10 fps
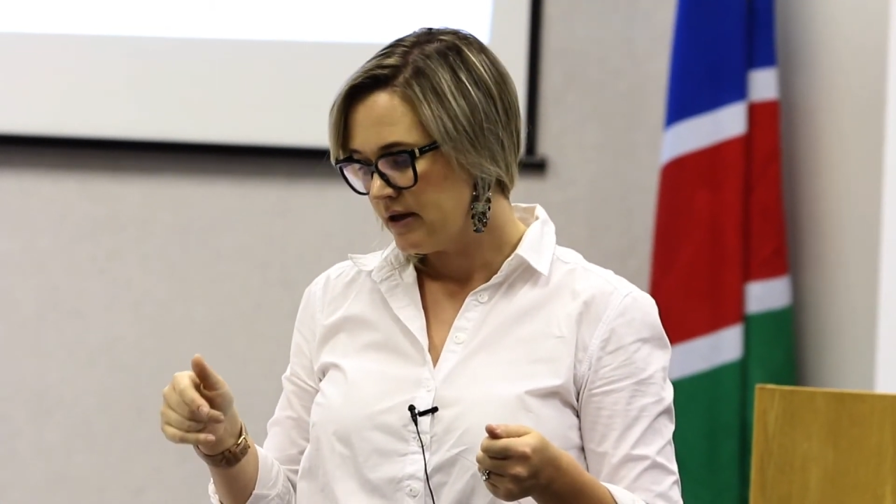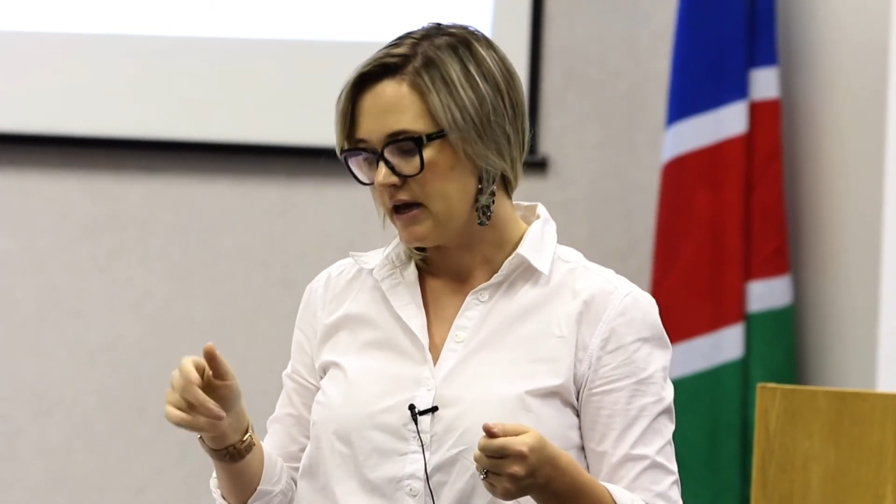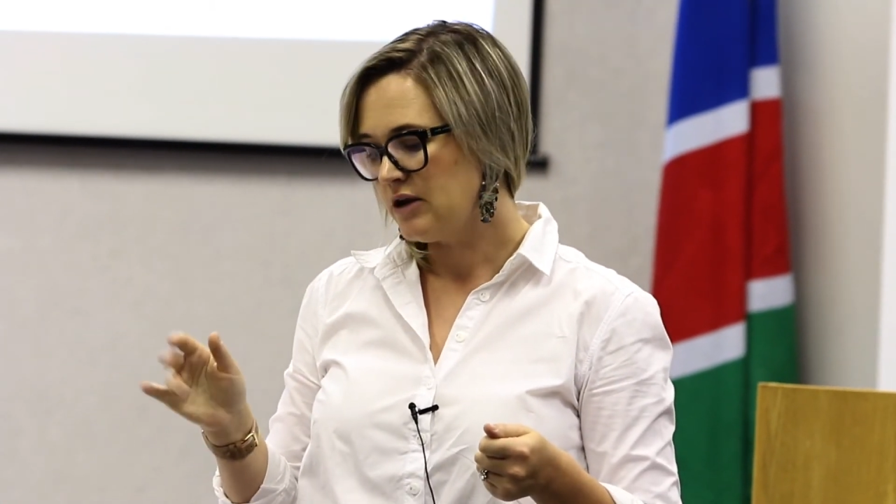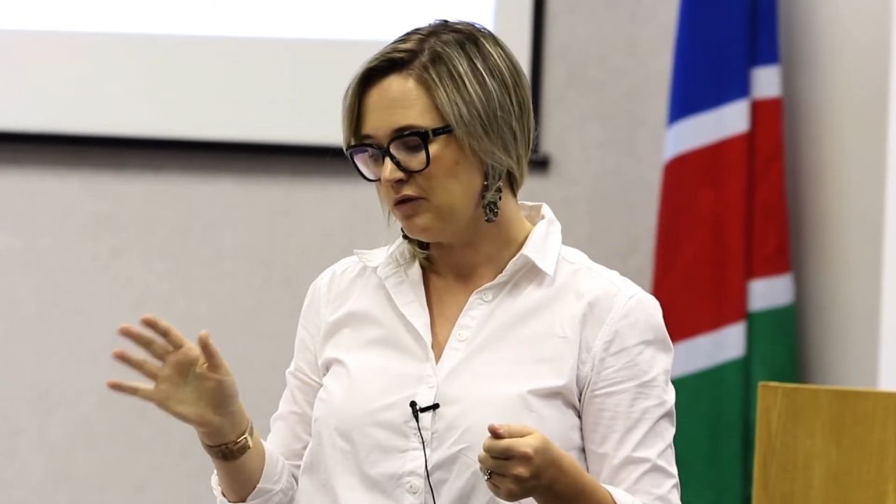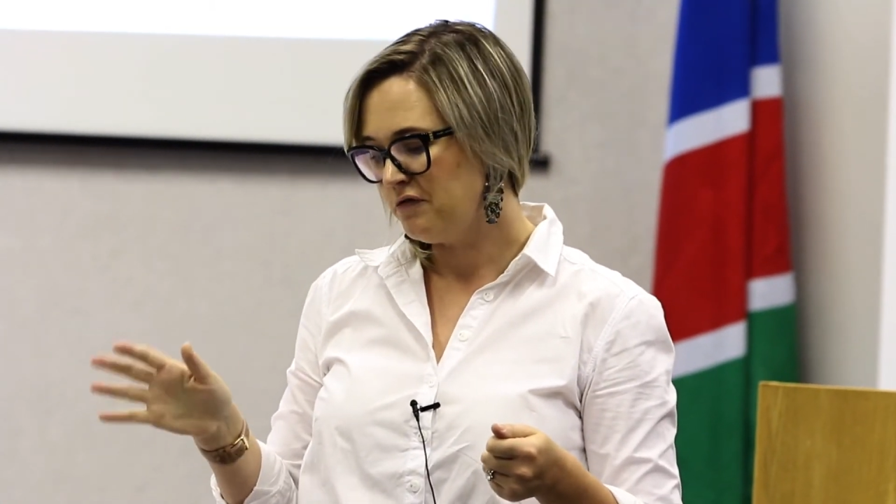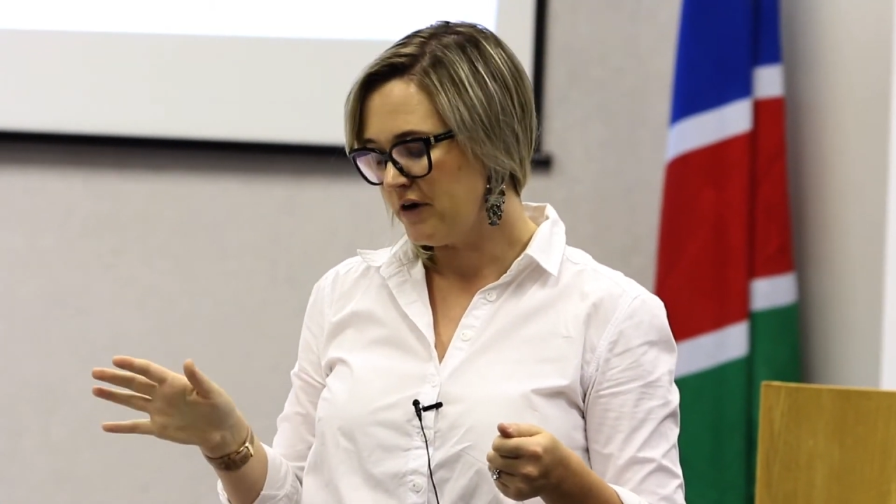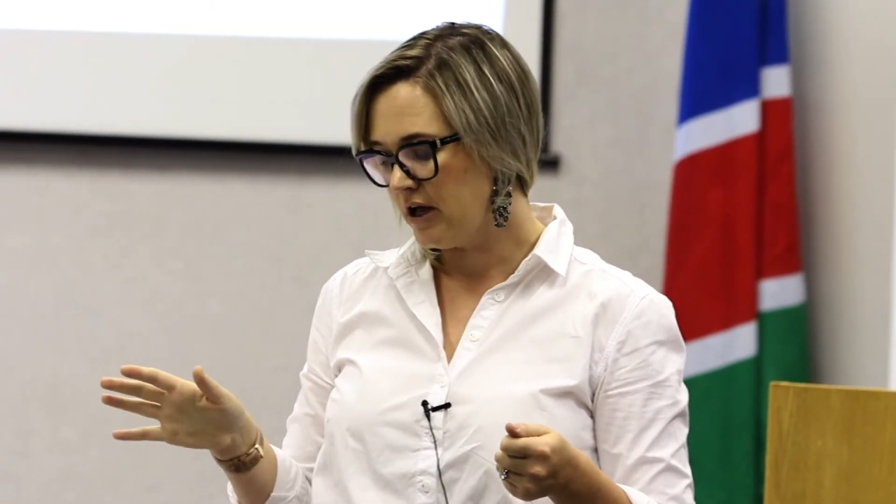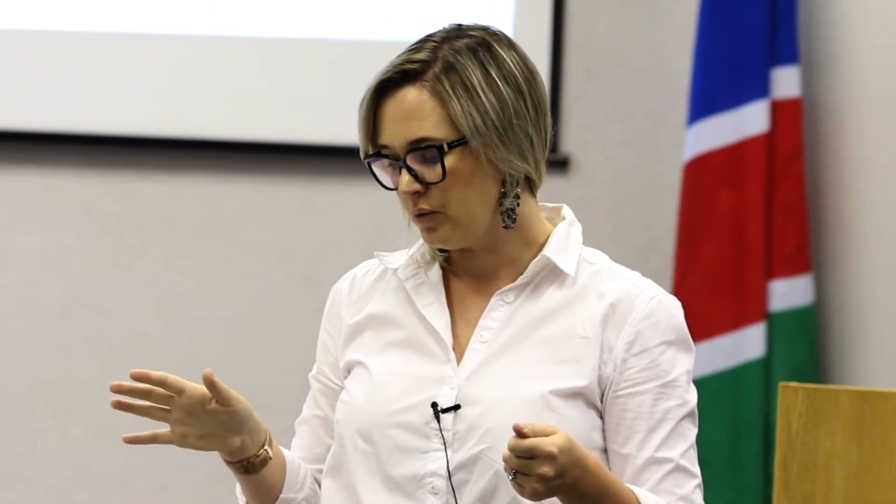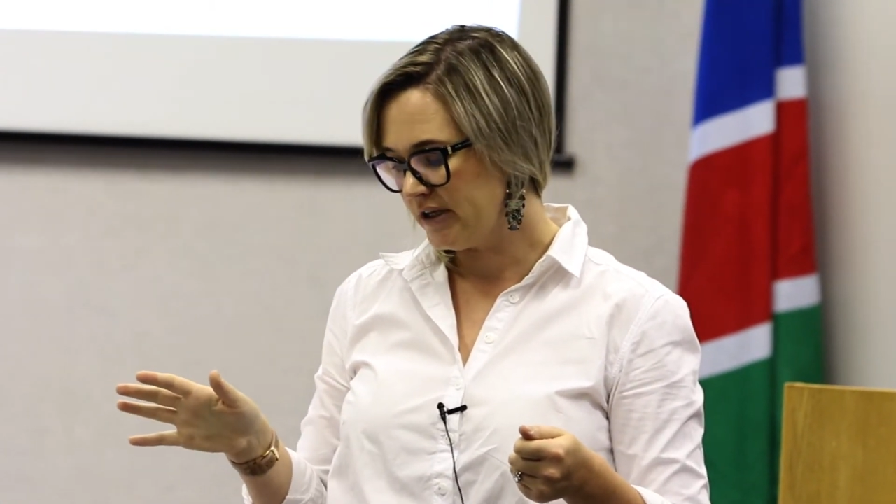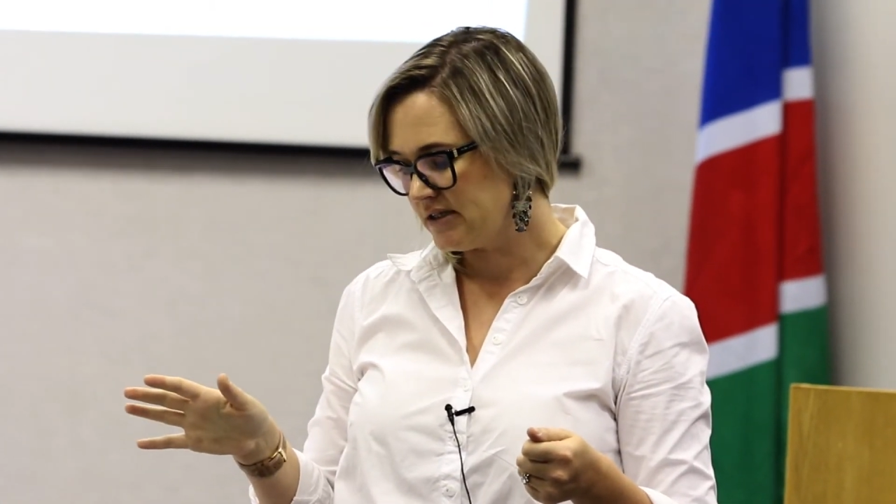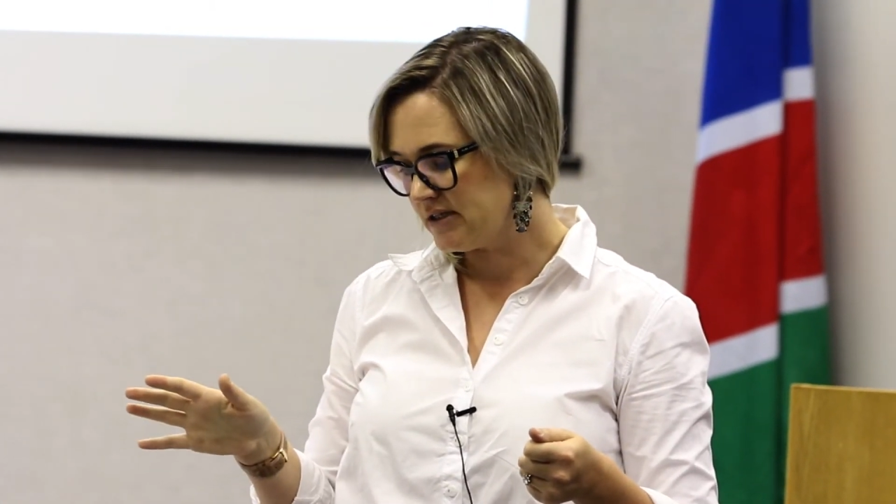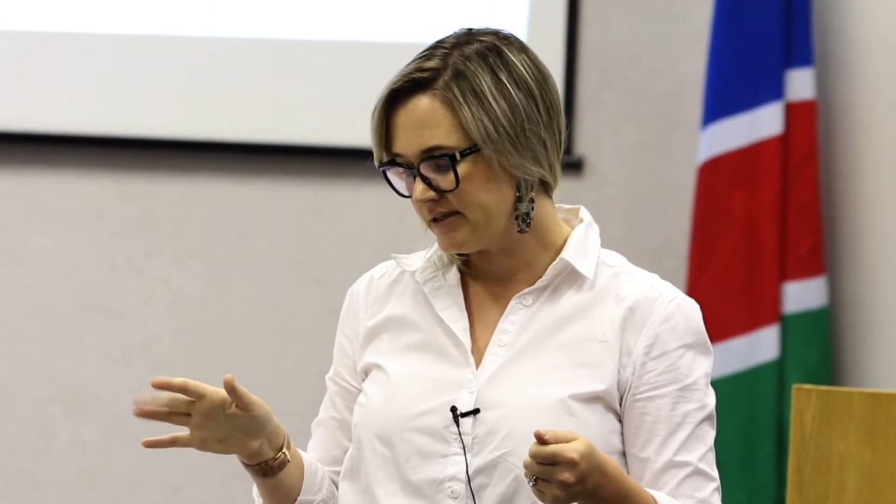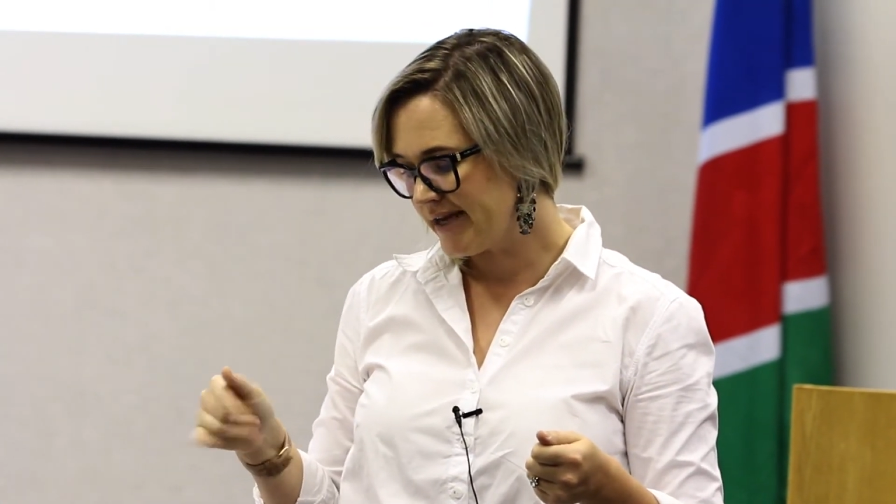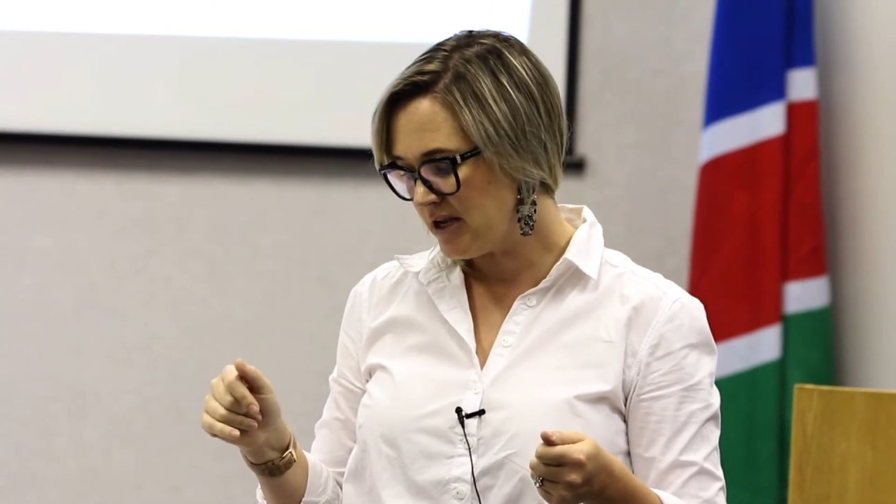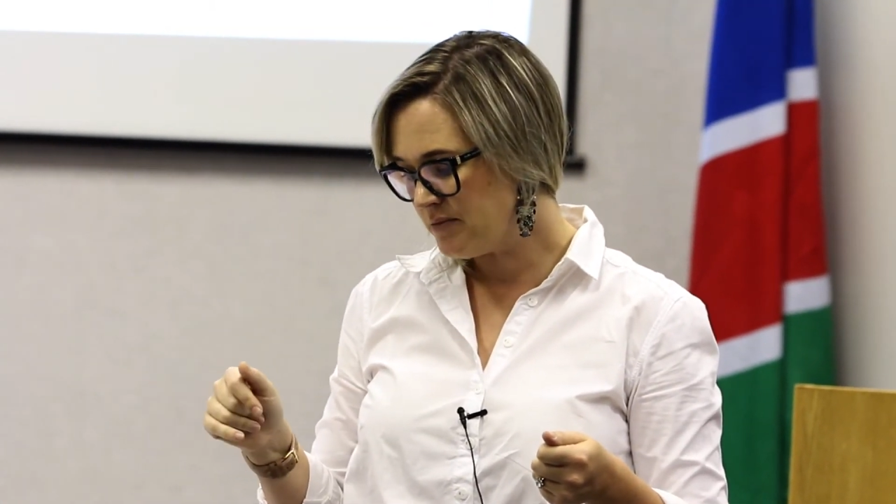and will file witness
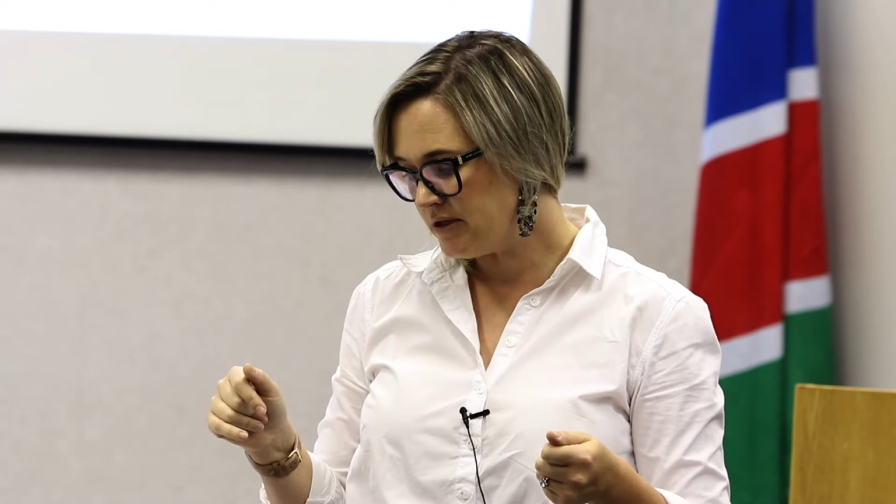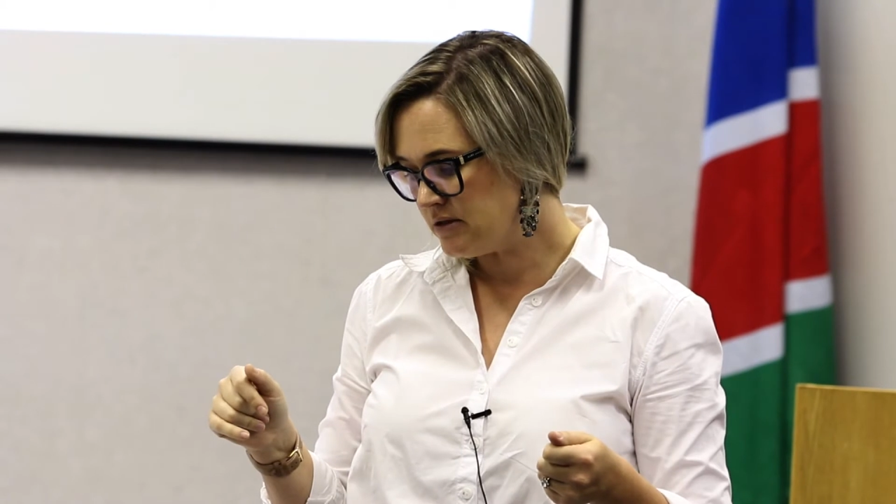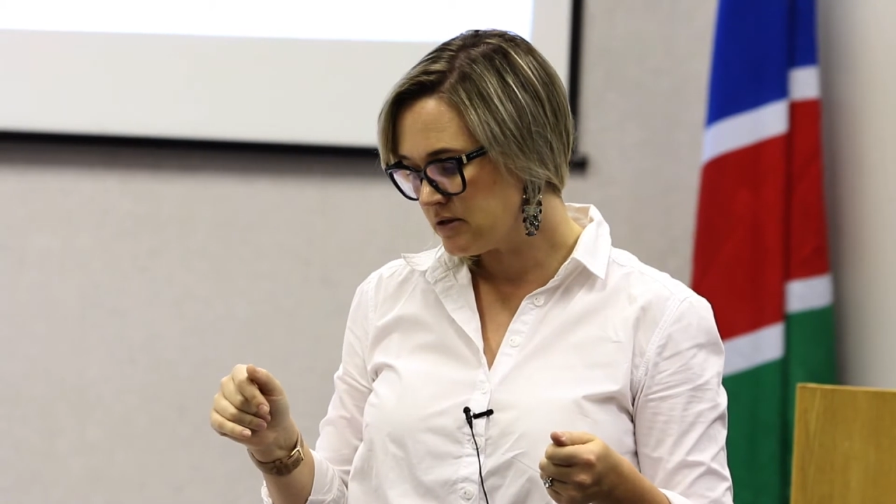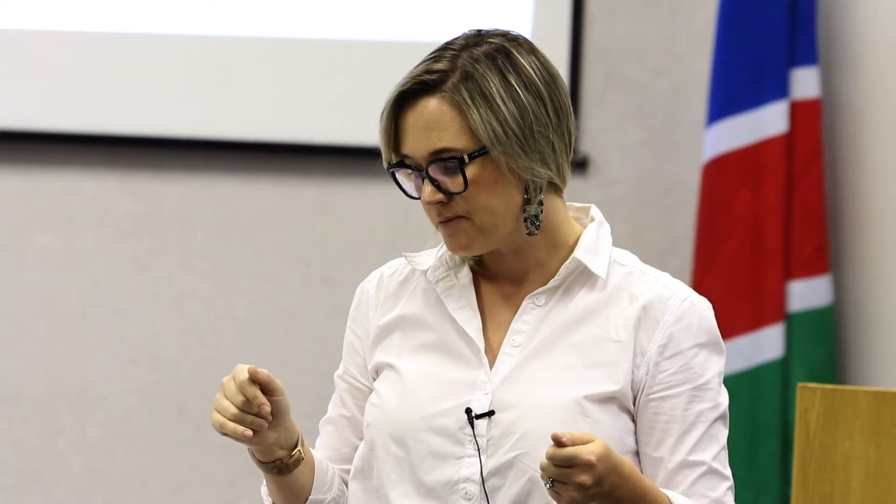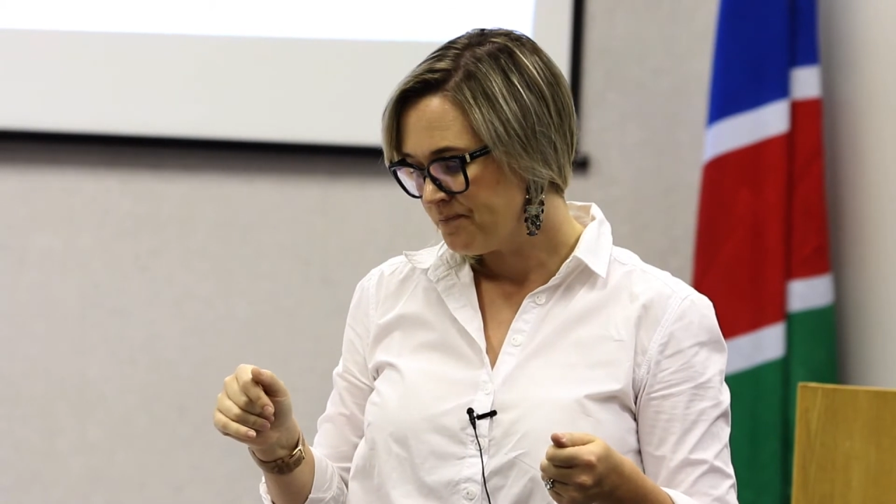statements.